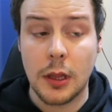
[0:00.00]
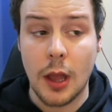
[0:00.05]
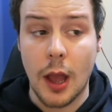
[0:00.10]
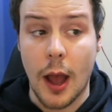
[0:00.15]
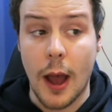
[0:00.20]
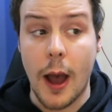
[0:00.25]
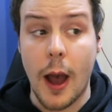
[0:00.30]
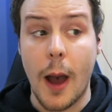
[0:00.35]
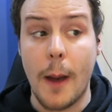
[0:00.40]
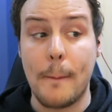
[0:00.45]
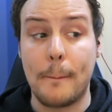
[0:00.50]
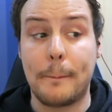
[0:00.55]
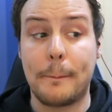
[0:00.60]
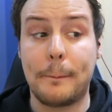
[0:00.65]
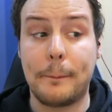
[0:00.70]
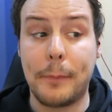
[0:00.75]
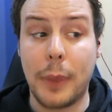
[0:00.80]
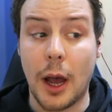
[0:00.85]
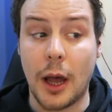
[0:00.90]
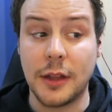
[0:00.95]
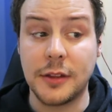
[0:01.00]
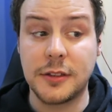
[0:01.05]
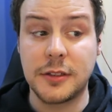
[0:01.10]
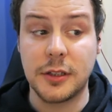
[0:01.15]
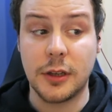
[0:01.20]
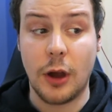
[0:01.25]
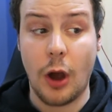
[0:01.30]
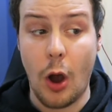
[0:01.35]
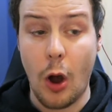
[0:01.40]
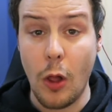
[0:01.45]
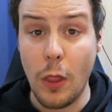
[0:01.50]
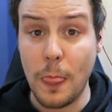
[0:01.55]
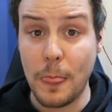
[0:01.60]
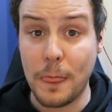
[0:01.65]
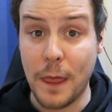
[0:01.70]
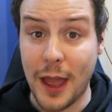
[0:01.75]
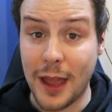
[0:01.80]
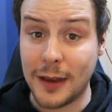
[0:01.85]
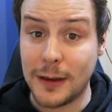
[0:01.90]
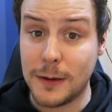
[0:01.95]
But on
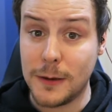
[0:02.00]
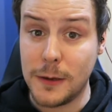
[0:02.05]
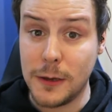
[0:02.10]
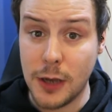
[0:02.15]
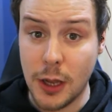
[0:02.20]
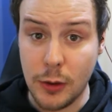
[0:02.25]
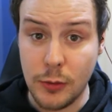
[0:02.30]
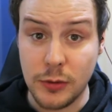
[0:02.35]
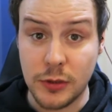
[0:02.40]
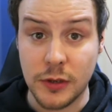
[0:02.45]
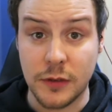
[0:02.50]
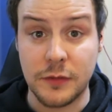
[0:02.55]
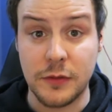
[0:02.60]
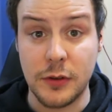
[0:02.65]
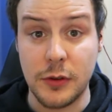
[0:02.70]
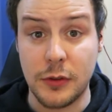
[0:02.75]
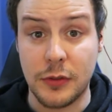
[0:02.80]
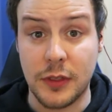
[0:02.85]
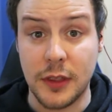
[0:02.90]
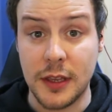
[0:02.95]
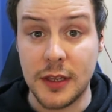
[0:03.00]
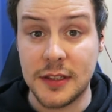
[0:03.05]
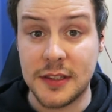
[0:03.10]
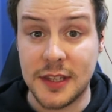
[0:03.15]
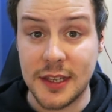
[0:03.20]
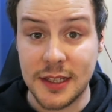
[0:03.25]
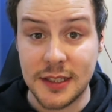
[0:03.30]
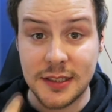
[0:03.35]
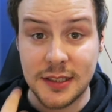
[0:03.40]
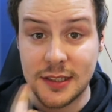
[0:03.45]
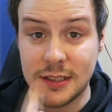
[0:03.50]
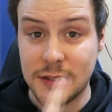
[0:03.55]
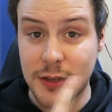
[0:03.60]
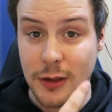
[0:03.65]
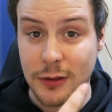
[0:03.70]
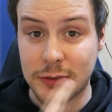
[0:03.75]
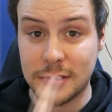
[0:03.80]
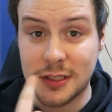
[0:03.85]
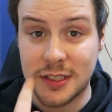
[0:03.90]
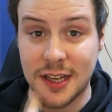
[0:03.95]
that note of new things, this is
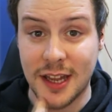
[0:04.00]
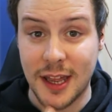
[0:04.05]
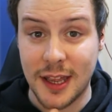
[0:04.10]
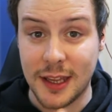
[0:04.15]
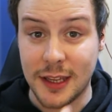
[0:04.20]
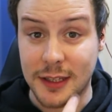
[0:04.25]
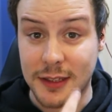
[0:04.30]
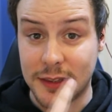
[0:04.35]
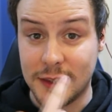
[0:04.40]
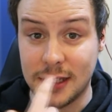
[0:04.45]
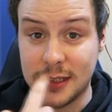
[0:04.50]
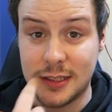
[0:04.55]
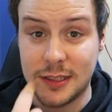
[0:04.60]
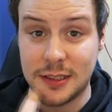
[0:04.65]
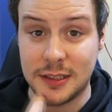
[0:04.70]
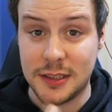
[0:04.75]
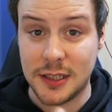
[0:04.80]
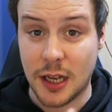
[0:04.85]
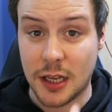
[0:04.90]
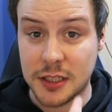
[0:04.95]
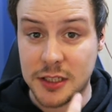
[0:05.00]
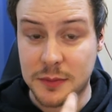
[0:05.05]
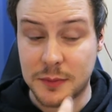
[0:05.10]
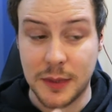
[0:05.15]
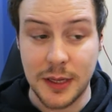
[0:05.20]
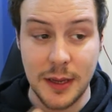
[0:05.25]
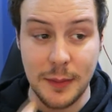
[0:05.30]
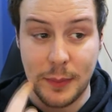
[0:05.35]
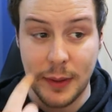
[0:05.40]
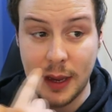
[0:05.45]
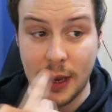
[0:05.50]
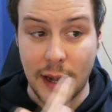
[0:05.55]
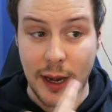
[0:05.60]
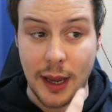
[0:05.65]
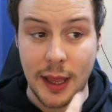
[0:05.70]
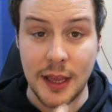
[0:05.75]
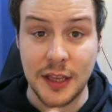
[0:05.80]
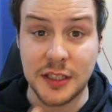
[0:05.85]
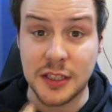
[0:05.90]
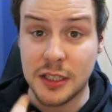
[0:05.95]
not staying. This is just me being
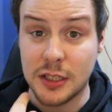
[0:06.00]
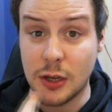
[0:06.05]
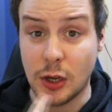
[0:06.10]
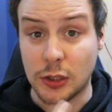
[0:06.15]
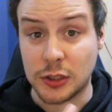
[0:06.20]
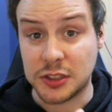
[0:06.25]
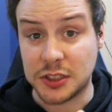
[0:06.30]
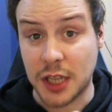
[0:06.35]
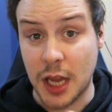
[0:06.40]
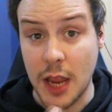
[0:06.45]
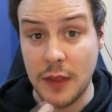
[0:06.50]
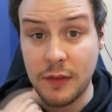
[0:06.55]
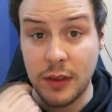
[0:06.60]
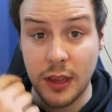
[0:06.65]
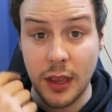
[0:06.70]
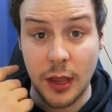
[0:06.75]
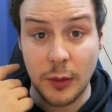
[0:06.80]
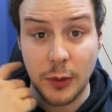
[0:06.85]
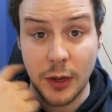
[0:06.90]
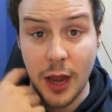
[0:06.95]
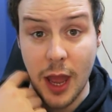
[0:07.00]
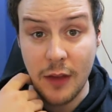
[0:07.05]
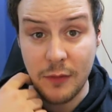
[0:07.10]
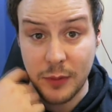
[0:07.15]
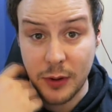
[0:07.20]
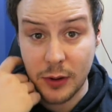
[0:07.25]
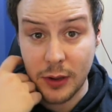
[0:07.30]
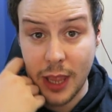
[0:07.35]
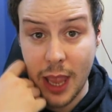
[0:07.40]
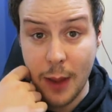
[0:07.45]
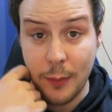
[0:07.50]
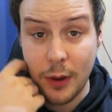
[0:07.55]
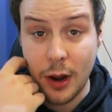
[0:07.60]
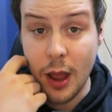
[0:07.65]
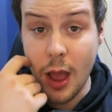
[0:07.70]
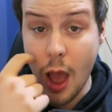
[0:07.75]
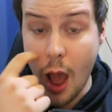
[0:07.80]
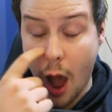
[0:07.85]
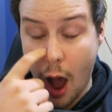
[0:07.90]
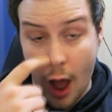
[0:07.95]
lazy and not shaving when I haven't been on camera.
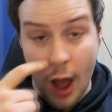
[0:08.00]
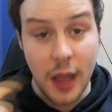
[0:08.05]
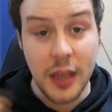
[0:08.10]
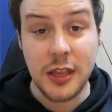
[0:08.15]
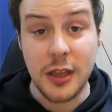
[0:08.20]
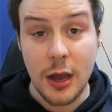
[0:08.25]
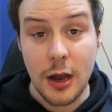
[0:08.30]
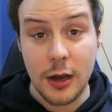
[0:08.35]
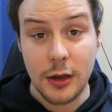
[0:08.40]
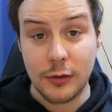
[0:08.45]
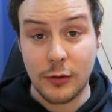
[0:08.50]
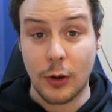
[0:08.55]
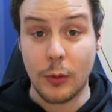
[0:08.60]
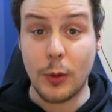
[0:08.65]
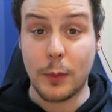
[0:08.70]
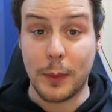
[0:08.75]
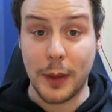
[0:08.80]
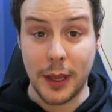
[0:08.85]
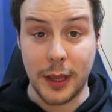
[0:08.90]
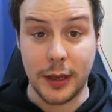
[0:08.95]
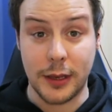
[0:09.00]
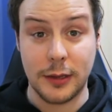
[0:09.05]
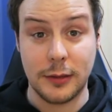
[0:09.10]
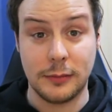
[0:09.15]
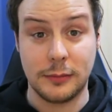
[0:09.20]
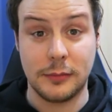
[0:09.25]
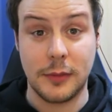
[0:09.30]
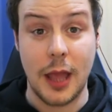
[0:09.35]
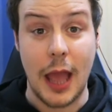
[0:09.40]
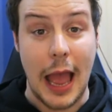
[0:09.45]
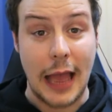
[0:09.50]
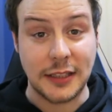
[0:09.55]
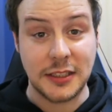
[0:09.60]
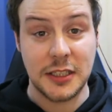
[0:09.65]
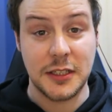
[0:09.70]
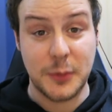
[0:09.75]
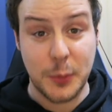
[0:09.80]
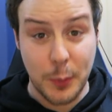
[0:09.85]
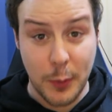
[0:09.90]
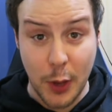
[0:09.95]
I can't grow a beard, as
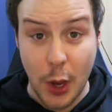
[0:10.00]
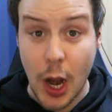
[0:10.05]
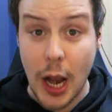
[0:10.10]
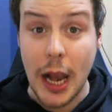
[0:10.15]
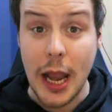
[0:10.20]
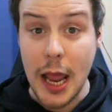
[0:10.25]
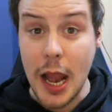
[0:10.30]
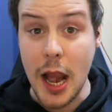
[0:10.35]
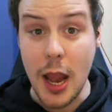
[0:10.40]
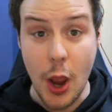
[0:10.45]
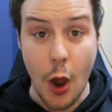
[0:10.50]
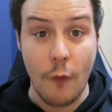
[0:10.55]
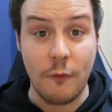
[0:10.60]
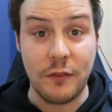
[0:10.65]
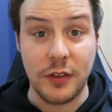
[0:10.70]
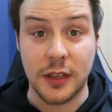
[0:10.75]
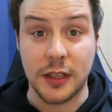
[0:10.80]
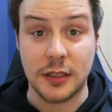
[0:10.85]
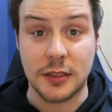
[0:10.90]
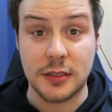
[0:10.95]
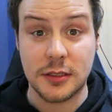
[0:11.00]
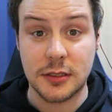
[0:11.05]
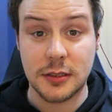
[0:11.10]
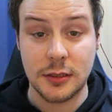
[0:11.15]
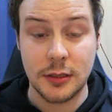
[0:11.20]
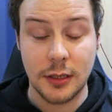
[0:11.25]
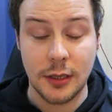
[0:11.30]
is clearly obvious.